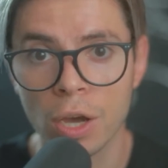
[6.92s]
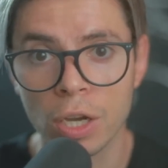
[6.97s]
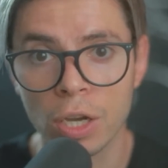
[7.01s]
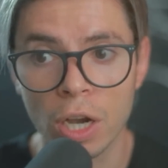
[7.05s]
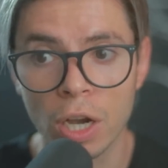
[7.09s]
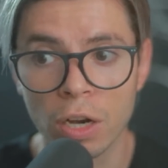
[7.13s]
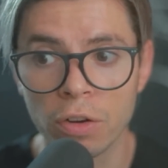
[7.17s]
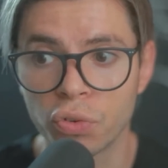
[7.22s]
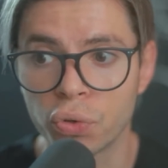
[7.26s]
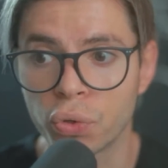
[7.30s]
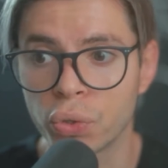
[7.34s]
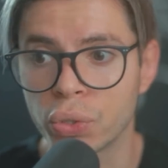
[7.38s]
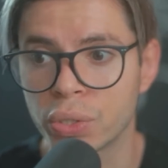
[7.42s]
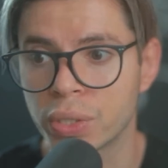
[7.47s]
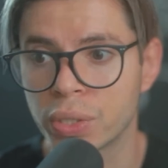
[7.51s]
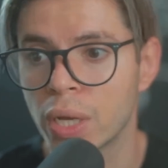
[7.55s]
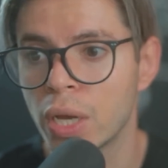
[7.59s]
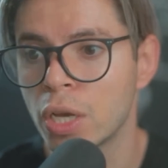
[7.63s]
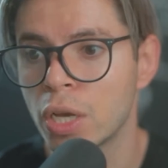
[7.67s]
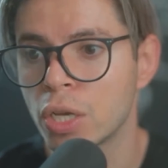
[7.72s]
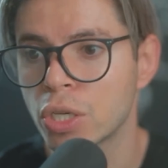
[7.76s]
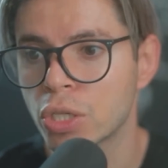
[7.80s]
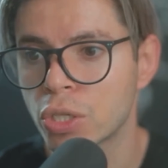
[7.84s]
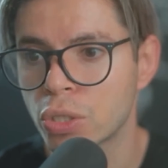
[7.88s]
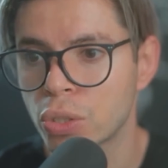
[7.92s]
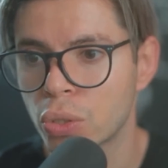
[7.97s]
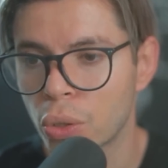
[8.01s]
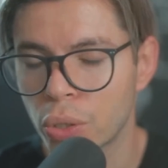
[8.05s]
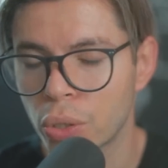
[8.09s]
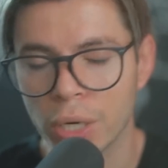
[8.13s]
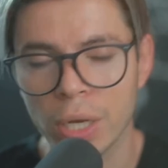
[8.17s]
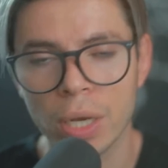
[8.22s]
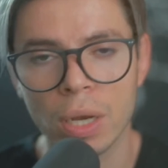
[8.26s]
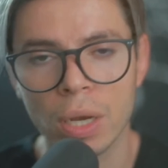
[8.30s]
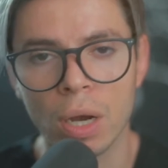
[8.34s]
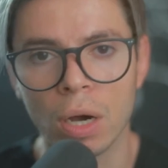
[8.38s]
covers,
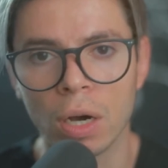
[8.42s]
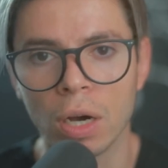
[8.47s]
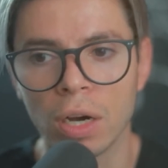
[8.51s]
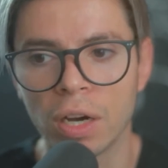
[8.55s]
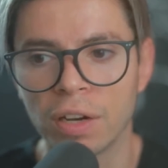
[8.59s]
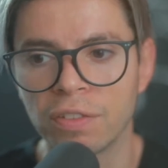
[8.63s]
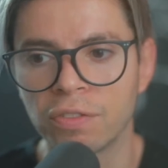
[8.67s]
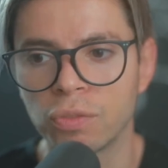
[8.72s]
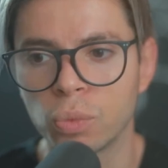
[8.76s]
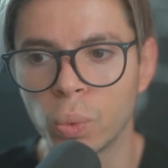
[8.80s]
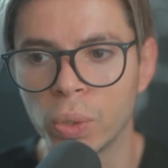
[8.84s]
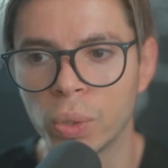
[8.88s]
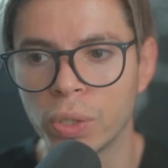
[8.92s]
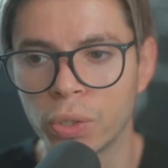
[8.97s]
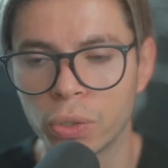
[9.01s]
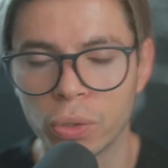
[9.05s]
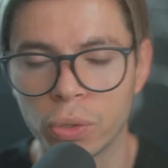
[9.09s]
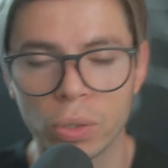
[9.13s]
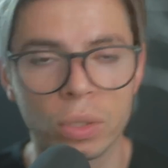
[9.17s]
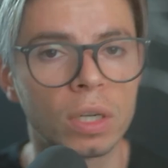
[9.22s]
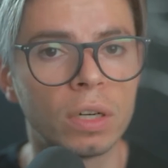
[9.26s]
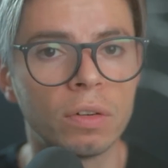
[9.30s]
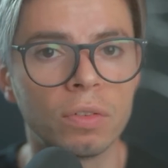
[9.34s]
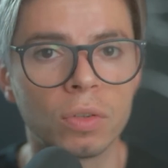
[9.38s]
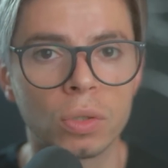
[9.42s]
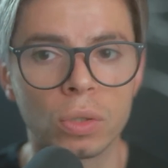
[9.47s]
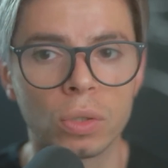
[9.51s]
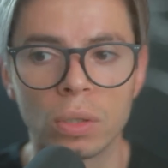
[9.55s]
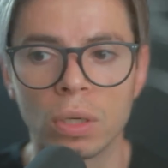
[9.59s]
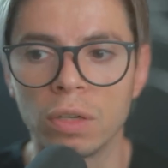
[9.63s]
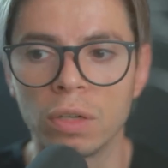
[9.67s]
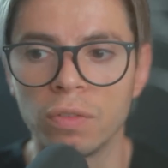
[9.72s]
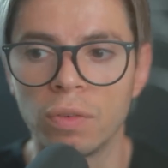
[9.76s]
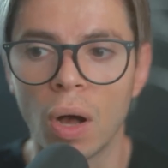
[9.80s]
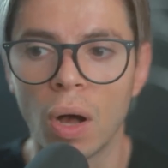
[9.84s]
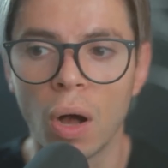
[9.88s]
starting off with her cover
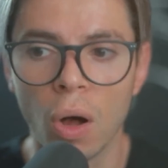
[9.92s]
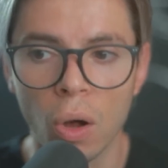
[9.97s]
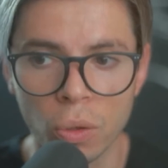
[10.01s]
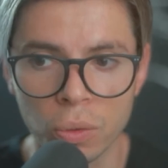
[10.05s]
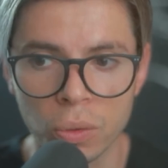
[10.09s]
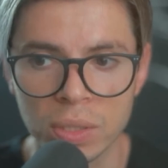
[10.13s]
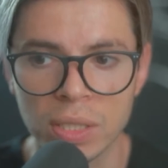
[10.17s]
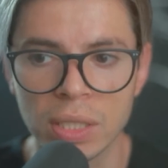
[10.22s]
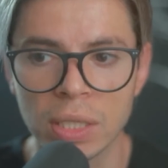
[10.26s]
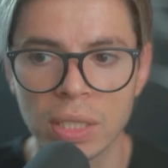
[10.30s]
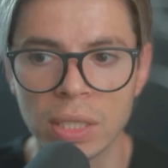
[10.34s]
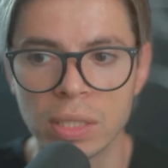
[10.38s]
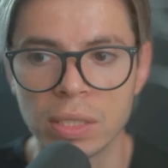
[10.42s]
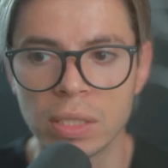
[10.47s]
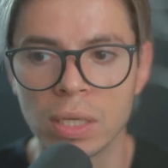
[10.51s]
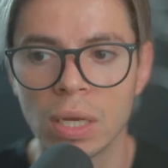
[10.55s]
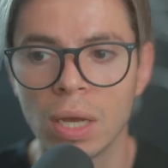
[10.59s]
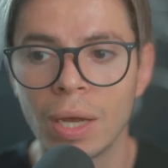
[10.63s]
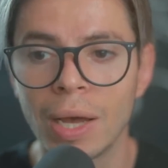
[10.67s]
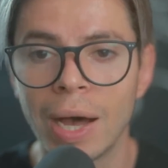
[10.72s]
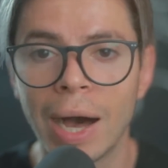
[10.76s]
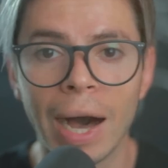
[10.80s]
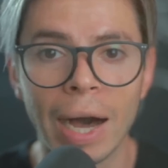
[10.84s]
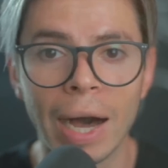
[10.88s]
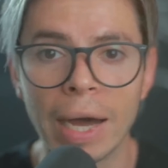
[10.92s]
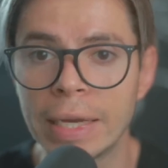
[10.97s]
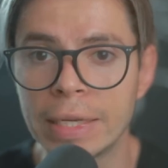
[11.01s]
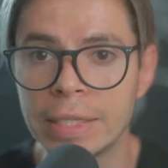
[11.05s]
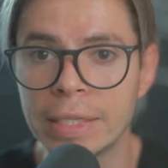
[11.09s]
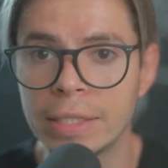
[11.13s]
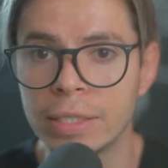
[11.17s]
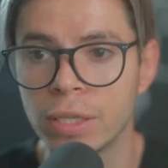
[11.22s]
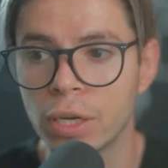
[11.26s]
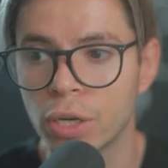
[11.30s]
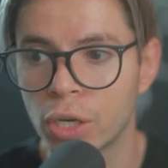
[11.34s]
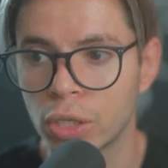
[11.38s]
of Halsey's
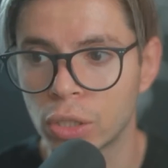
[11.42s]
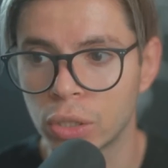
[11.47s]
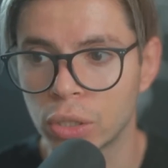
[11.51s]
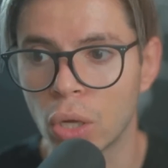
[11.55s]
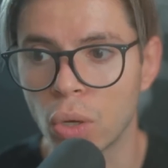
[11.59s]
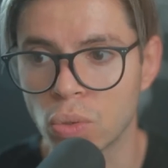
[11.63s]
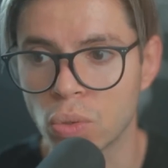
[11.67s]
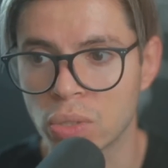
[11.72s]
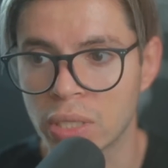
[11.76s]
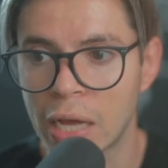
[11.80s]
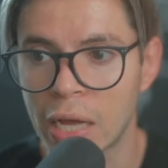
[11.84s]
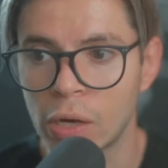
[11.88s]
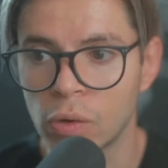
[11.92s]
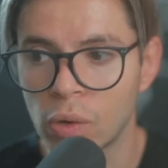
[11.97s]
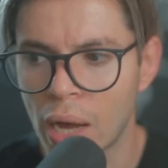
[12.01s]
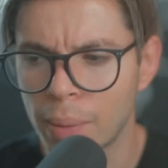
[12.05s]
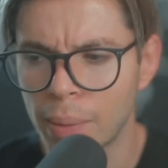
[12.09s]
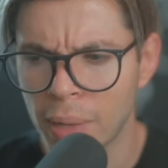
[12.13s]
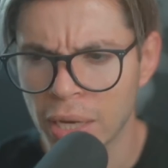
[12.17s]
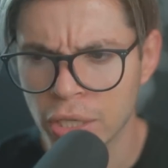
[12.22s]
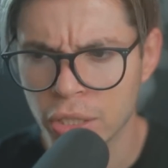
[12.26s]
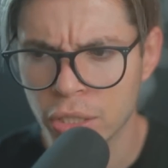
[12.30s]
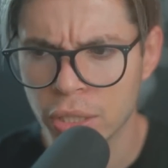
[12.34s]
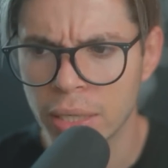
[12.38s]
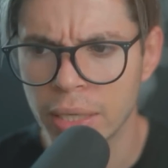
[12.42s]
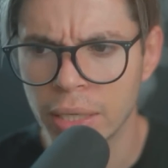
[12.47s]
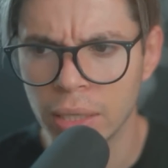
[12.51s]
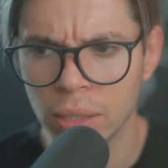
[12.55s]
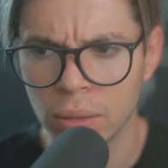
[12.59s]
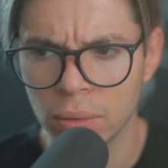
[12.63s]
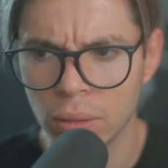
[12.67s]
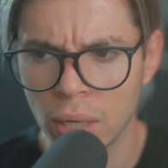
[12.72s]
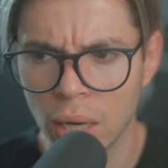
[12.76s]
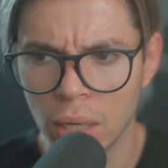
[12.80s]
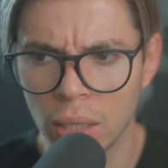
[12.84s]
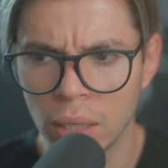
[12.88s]
Eyes Closed. Now, I'm
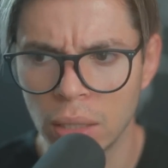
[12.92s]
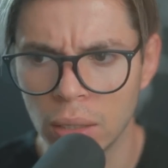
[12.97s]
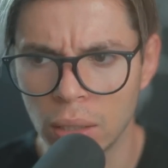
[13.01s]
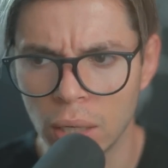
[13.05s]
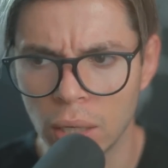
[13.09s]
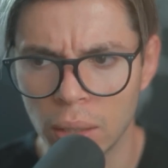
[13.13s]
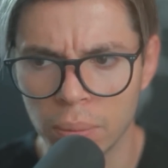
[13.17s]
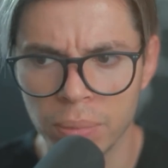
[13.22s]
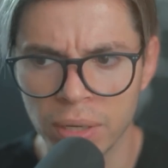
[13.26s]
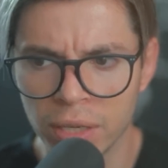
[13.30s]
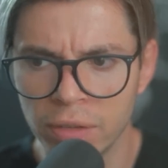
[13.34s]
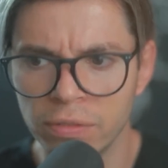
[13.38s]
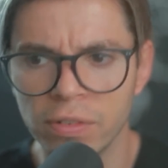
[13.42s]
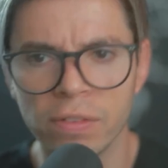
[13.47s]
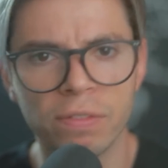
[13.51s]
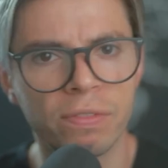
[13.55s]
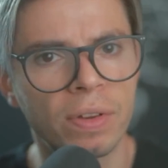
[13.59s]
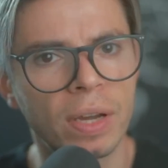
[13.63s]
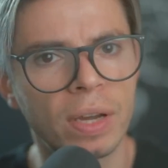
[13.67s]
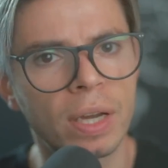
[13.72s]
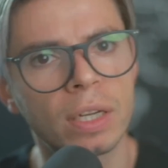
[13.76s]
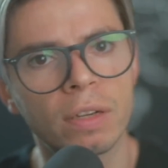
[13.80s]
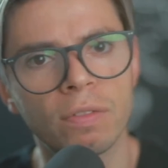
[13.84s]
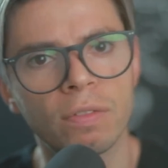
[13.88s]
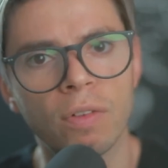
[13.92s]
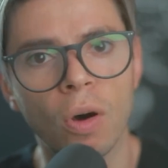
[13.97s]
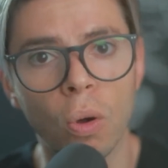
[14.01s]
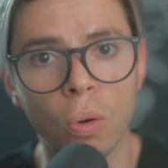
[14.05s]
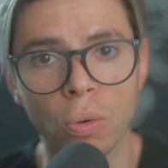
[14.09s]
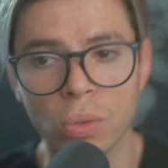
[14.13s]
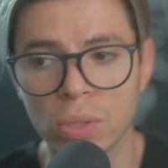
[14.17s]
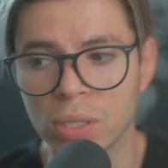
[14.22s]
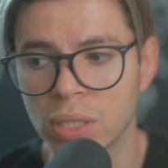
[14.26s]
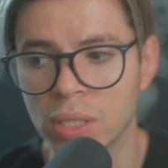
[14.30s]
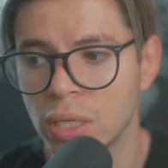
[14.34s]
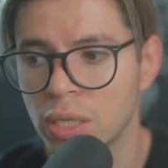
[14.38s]
actually a bit of a fan of
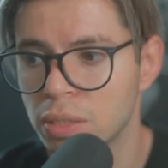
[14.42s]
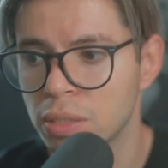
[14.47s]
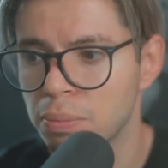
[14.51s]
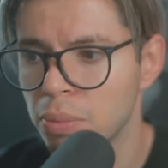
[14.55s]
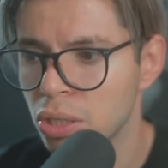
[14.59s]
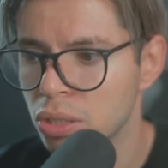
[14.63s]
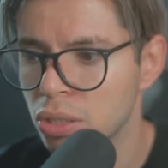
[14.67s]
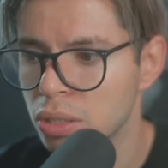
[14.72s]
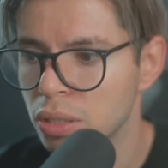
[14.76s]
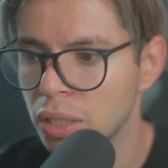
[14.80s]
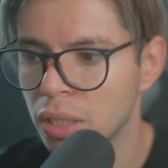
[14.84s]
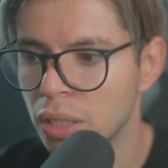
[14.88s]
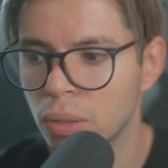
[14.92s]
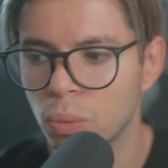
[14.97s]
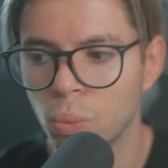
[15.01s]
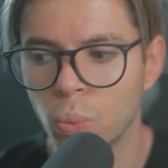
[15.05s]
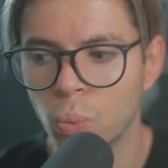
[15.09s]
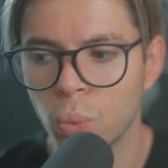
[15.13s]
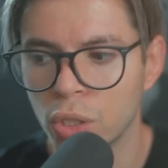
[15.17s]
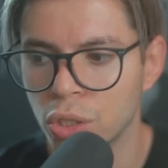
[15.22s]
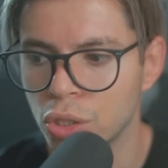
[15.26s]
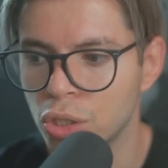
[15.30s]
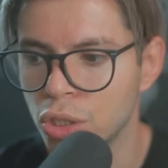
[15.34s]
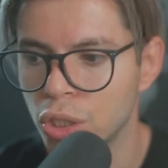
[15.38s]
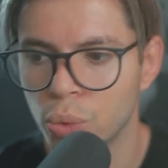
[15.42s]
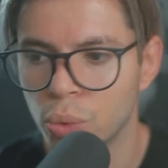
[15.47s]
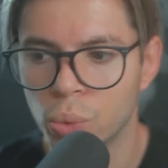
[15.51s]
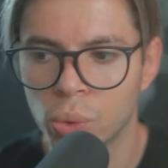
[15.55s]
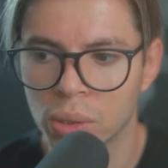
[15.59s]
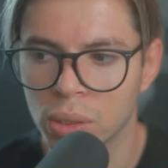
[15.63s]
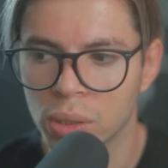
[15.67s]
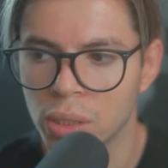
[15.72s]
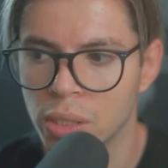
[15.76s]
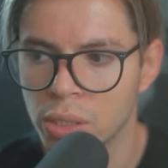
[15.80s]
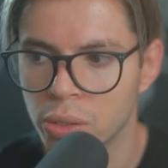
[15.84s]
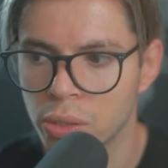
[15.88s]
Halsey, especially when she
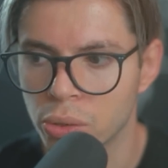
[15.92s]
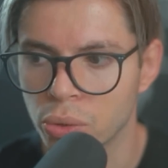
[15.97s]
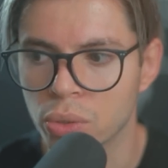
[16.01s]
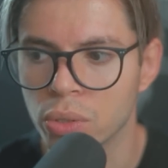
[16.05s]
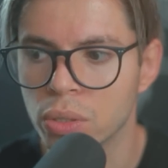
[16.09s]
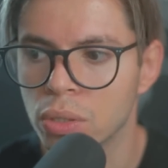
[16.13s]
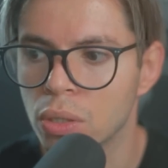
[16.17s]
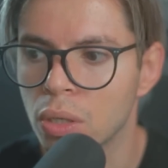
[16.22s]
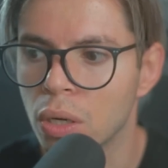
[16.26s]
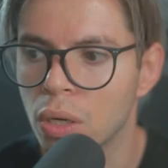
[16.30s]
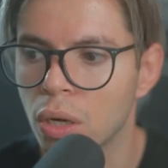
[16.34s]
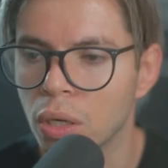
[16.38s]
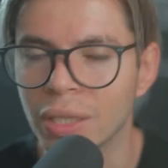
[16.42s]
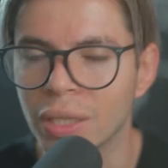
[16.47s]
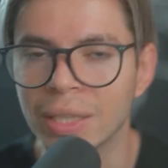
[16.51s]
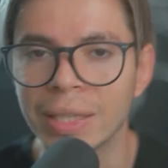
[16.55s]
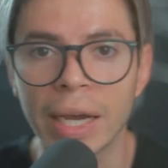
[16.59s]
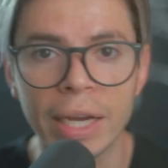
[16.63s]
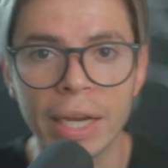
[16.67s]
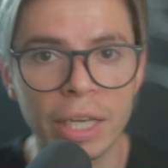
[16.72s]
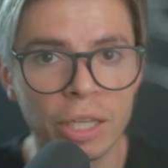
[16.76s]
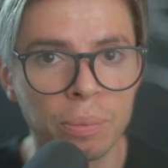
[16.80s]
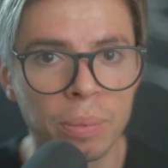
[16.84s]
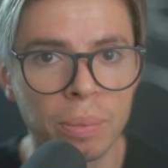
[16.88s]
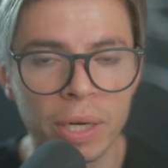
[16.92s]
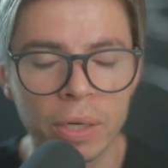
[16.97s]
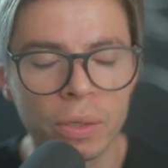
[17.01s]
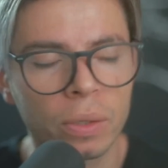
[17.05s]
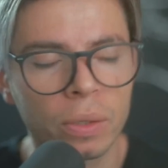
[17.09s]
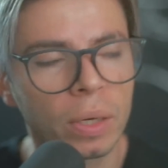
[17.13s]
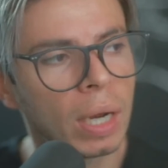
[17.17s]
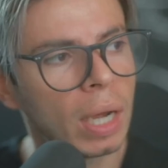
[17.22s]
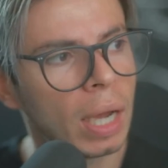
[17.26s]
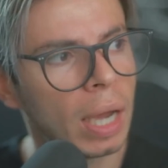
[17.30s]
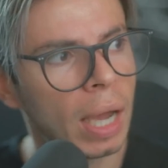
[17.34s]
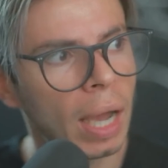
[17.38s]
released her song
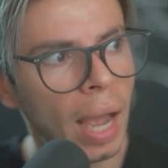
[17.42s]
Nightmare.